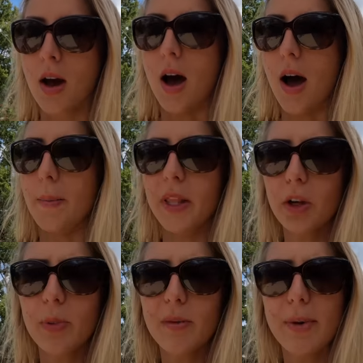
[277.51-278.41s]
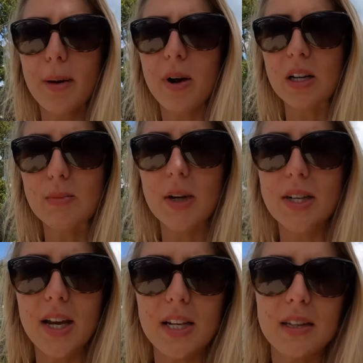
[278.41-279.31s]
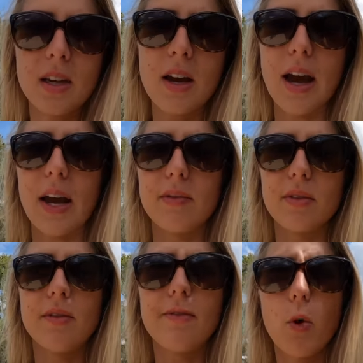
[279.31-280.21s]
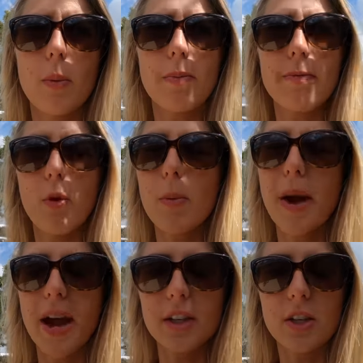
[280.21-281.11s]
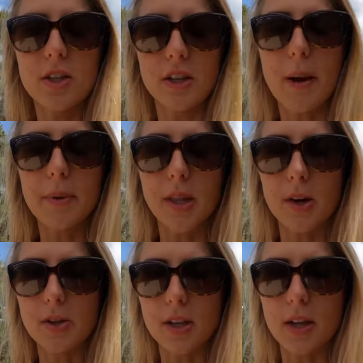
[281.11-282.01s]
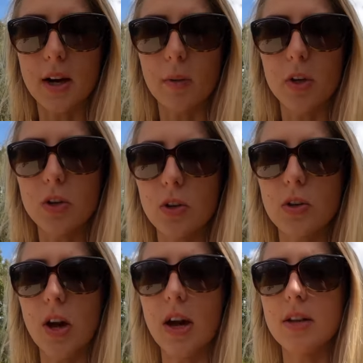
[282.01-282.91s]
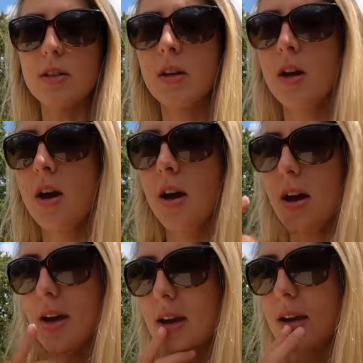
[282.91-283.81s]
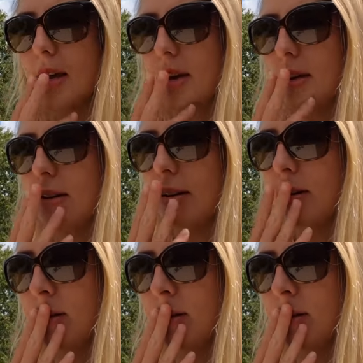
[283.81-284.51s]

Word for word: Um, a little bit of Mailbox Mondays. I have four, four packages and a couple letters in there I want to show you guys. And...